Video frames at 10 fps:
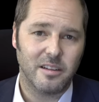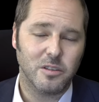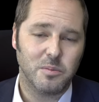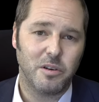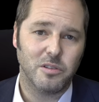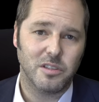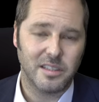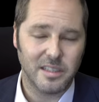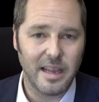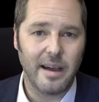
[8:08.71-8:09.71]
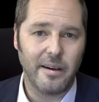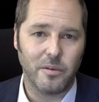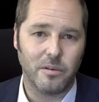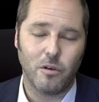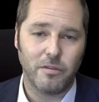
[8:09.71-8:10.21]
those posts
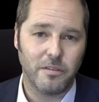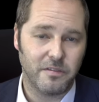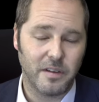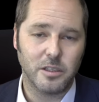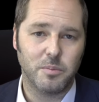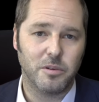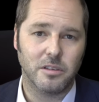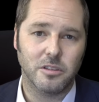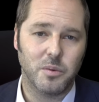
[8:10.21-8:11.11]
down off of Facebook and